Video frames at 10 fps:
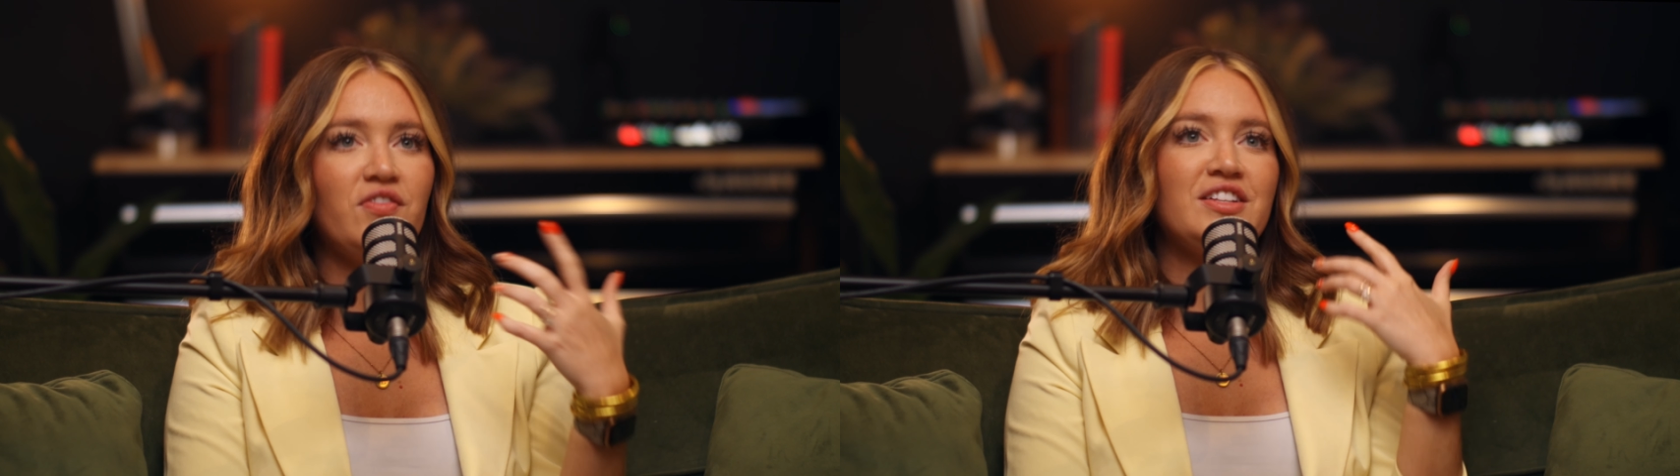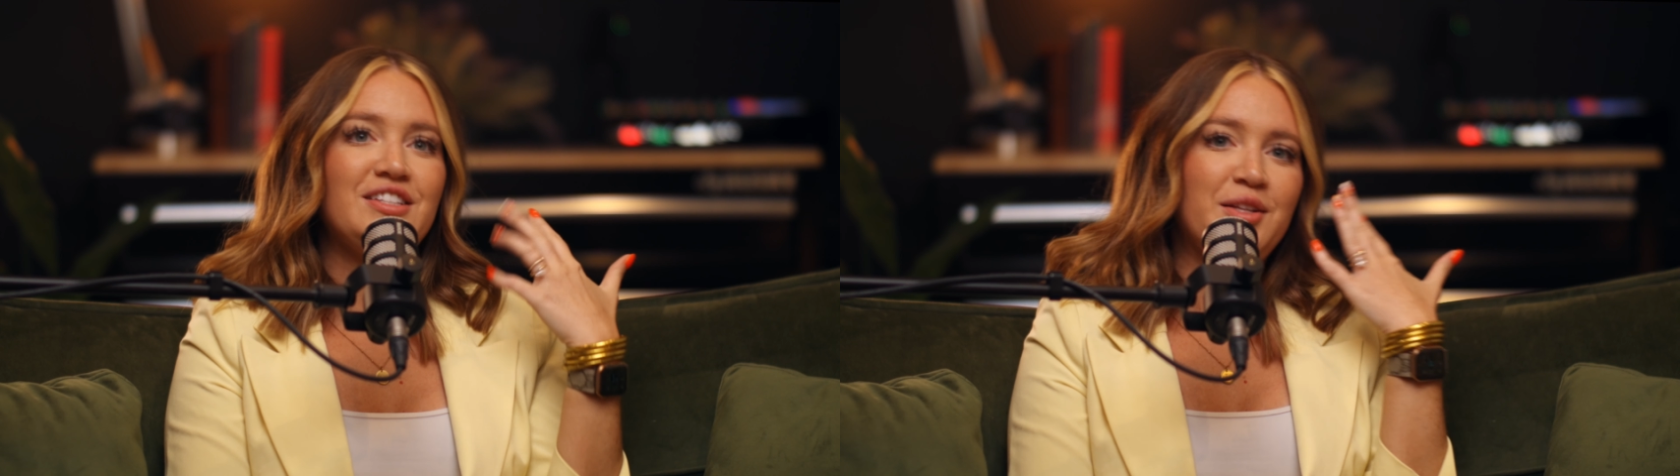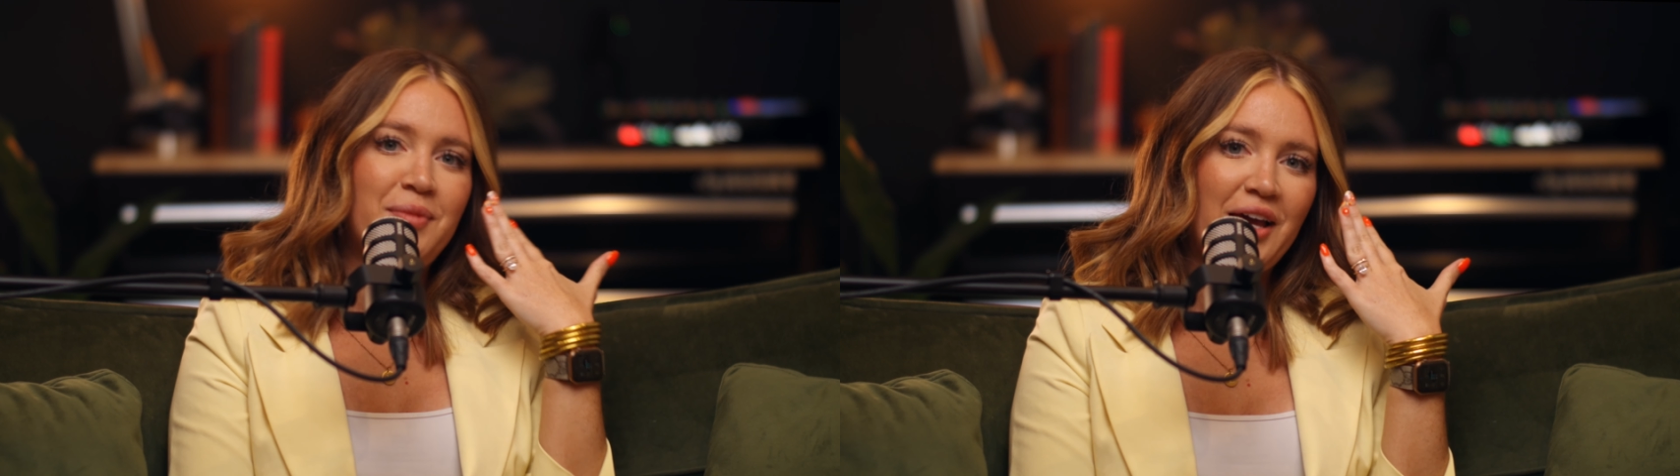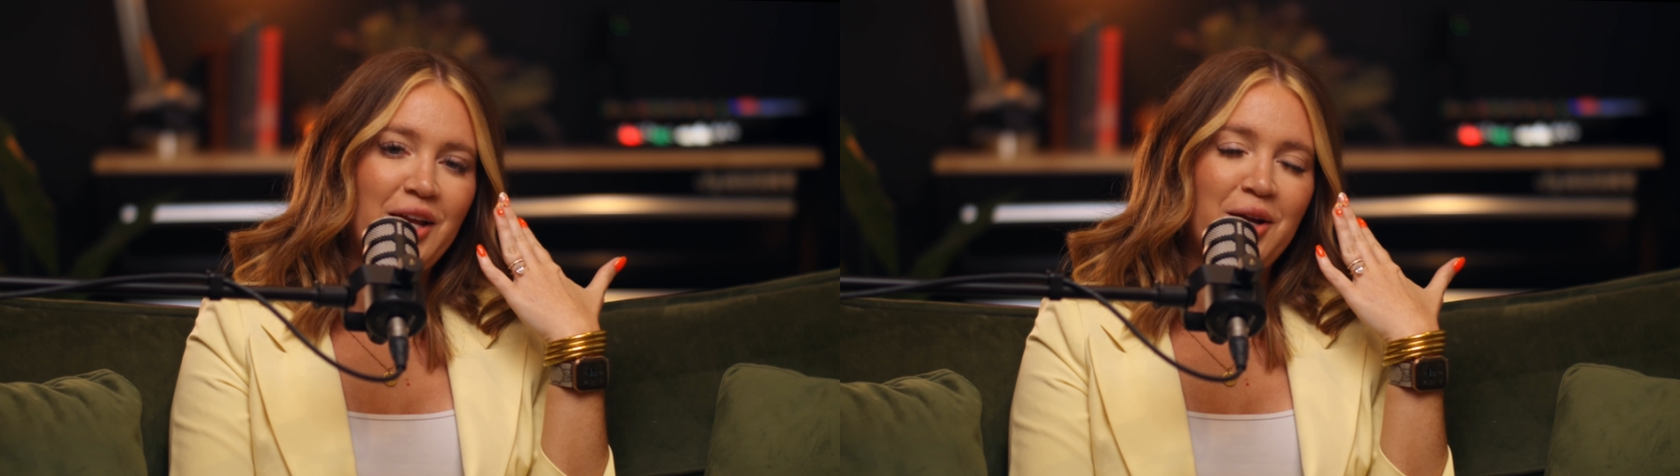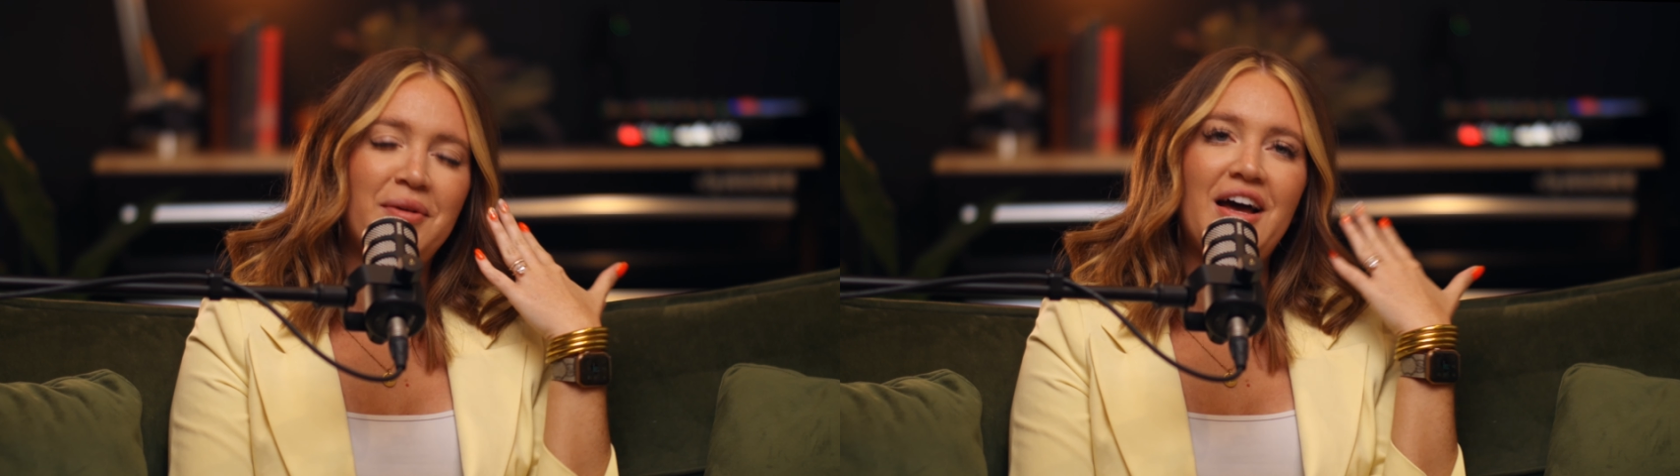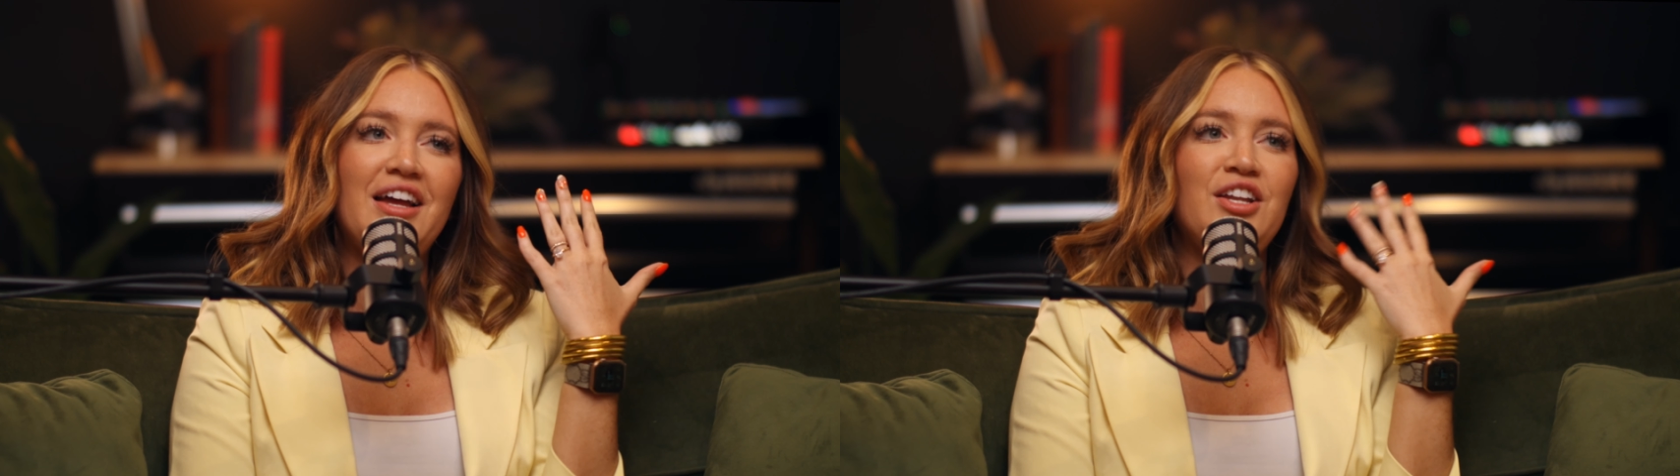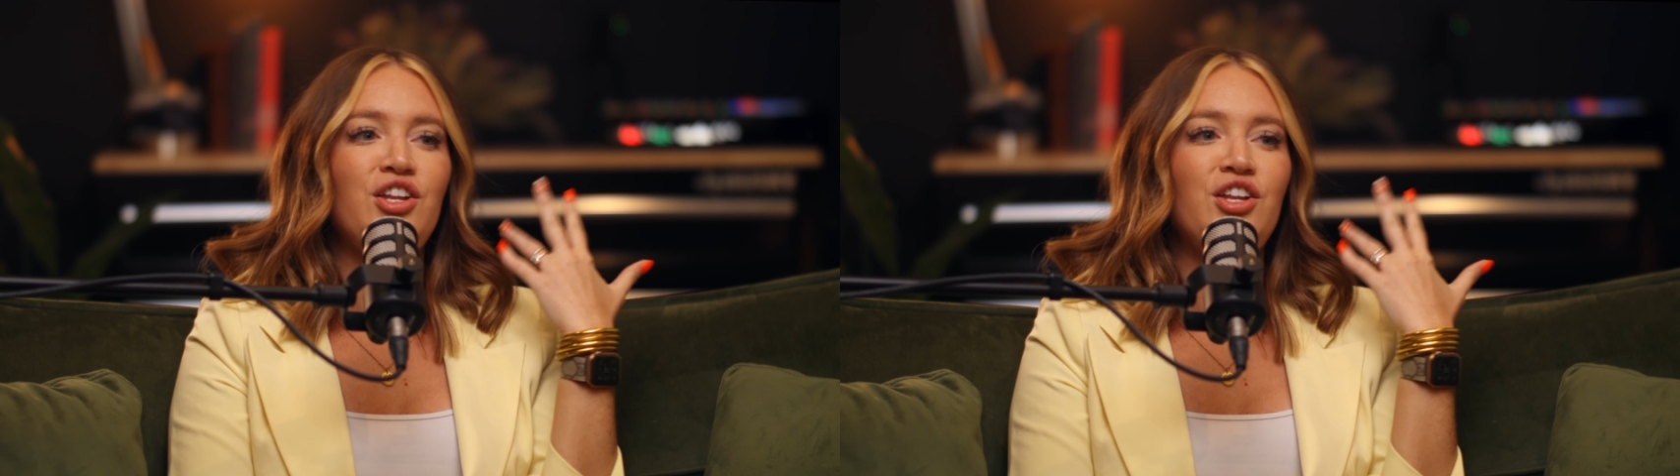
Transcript: It's in the back of your mind.